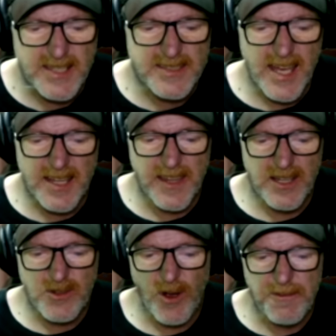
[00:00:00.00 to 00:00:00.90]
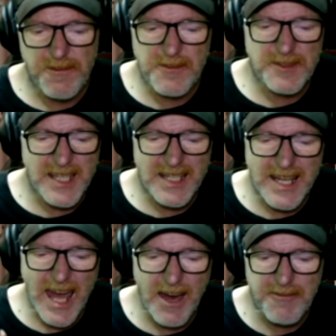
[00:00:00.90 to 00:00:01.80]
Sasek then drove
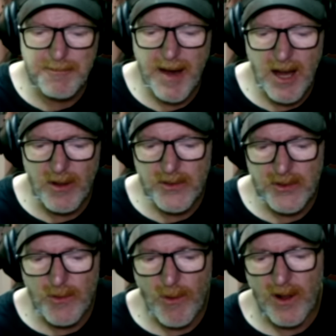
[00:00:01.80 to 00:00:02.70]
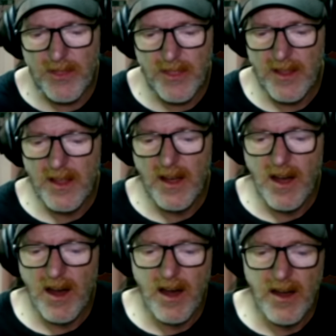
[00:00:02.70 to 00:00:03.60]
15.5 miles north
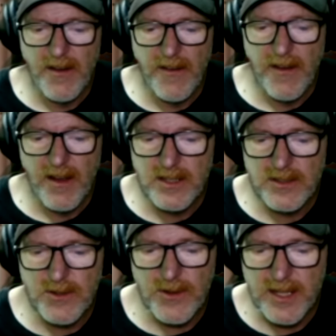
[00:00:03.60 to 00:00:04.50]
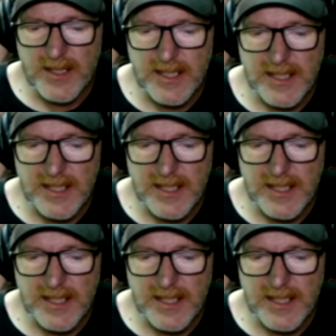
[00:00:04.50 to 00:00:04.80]
to